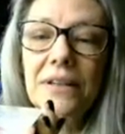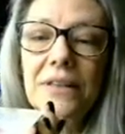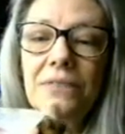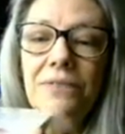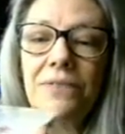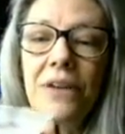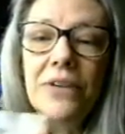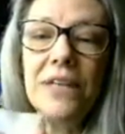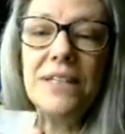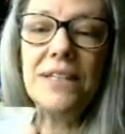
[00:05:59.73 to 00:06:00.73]

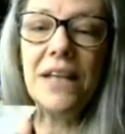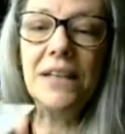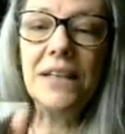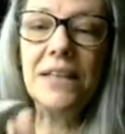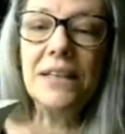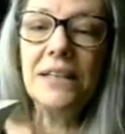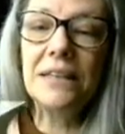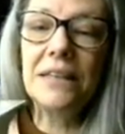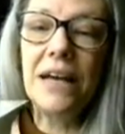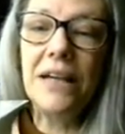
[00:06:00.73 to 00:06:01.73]
very delicate
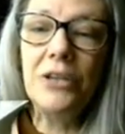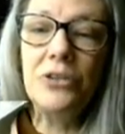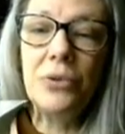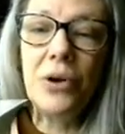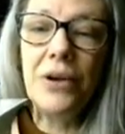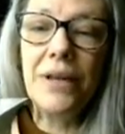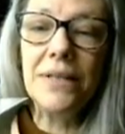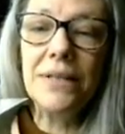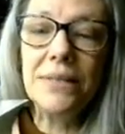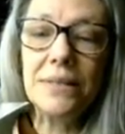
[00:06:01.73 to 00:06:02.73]
line
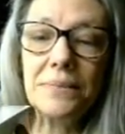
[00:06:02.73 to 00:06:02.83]
drawings